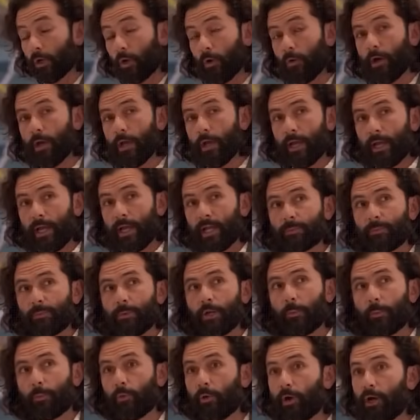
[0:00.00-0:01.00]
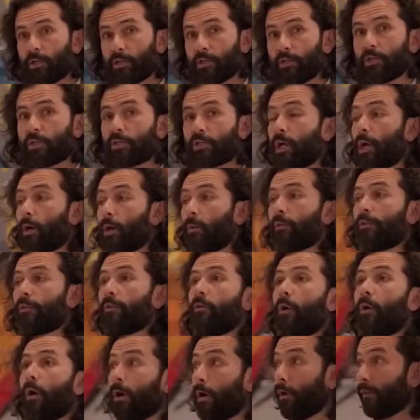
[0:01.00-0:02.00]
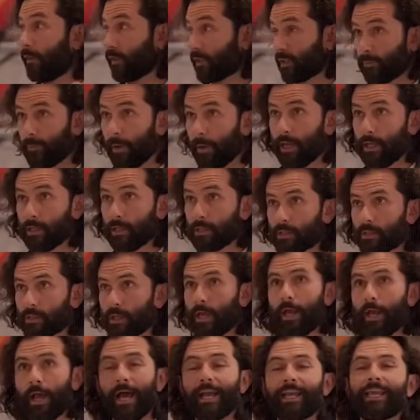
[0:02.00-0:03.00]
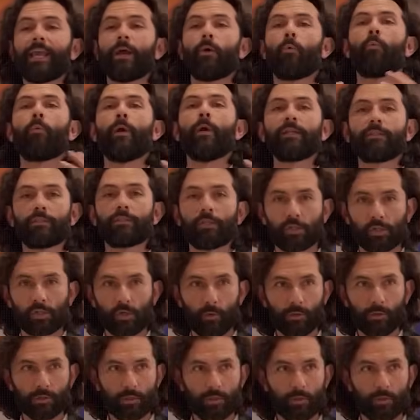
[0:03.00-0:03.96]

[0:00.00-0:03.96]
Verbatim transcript: flexing their linguistic muscles. Glue throws tasks at